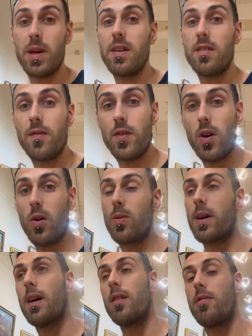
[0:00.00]
piece of the whole
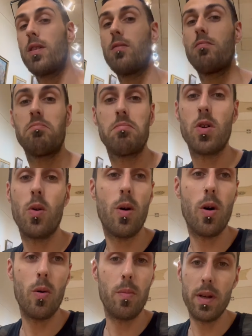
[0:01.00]
gallery, and don't
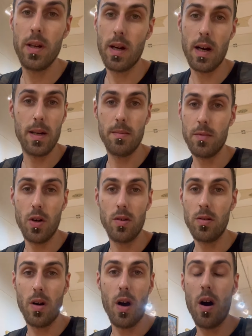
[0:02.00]
hold me, I am not
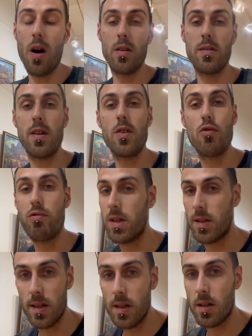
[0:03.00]
an art
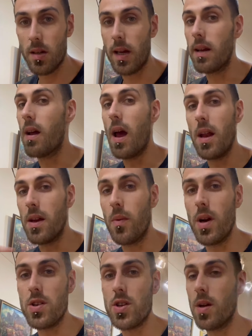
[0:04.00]
critique in any
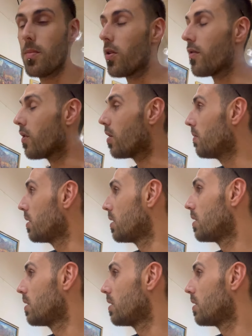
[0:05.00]
way, shape or form.